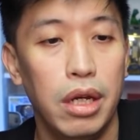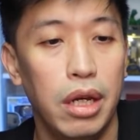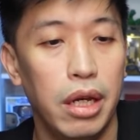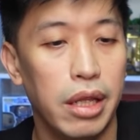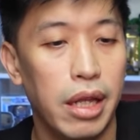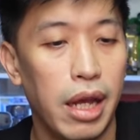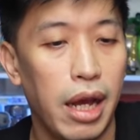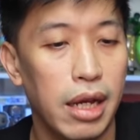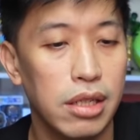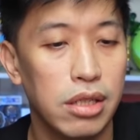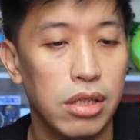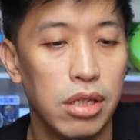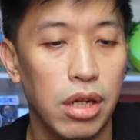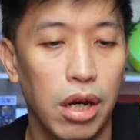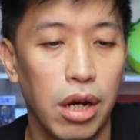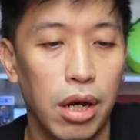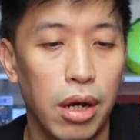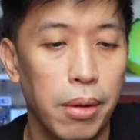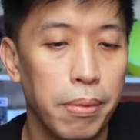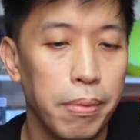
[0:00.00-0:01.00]
it has
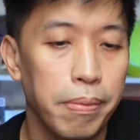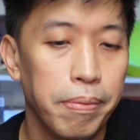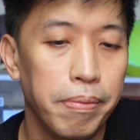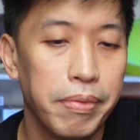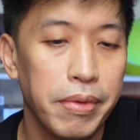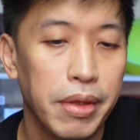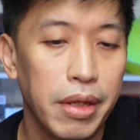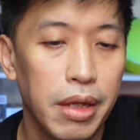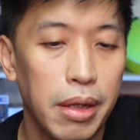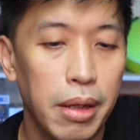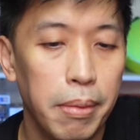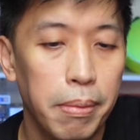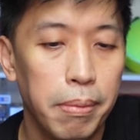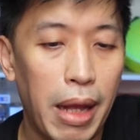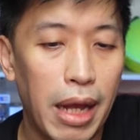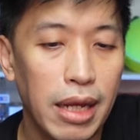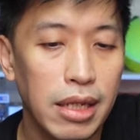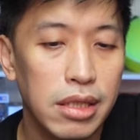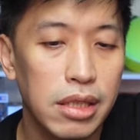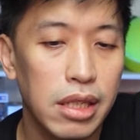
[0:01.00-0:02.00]
some
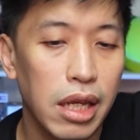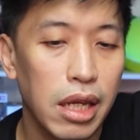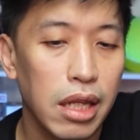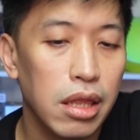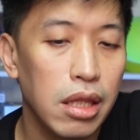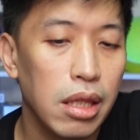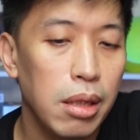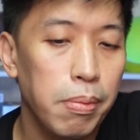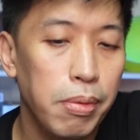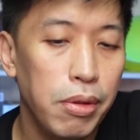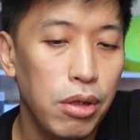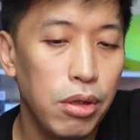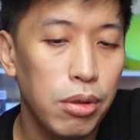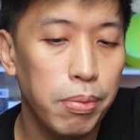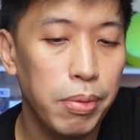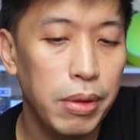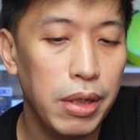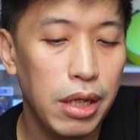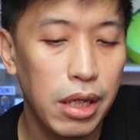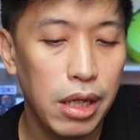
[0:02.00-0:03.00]
plastic TPU
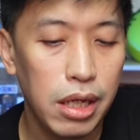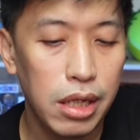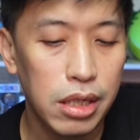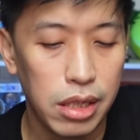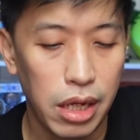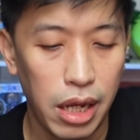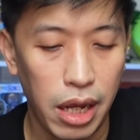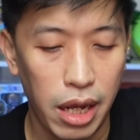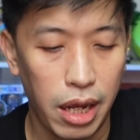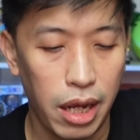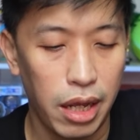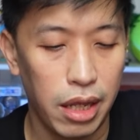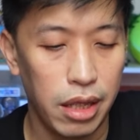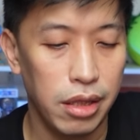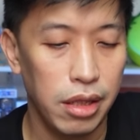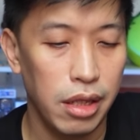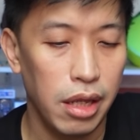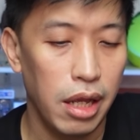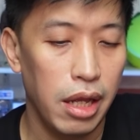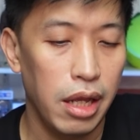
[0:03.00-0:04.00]
piece
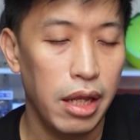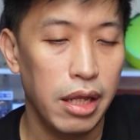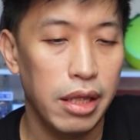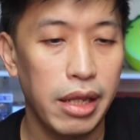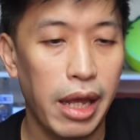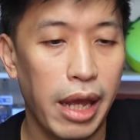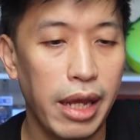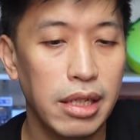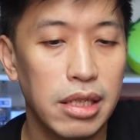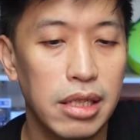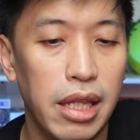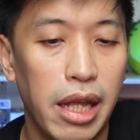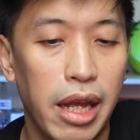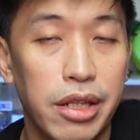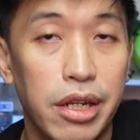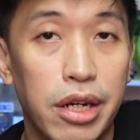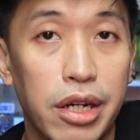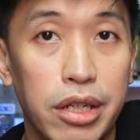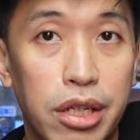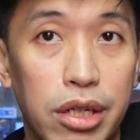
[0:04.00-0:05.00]
and nice leather.